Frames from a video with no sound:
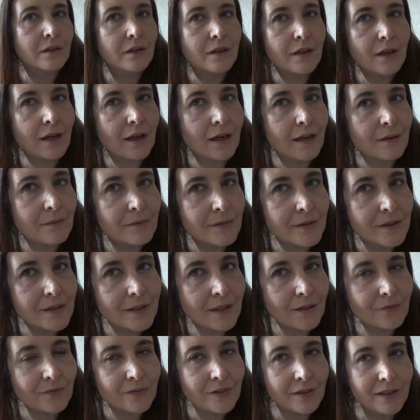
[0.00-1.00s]
Yeah, it's
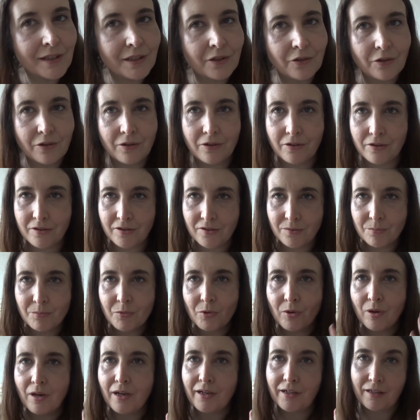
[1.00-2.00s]
definitely gone on as
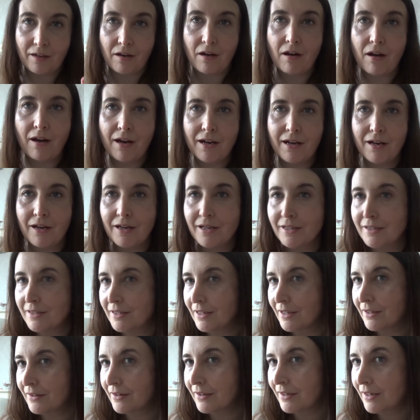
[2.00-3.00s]
more like a
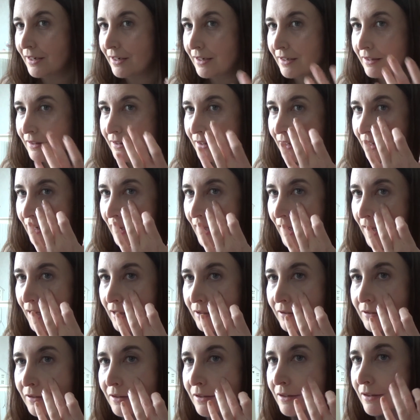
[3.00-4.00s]
highlighter than anything
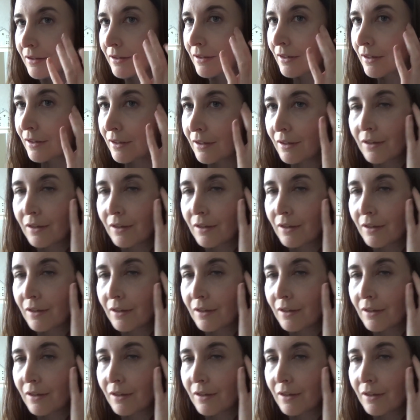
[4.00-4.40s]
else.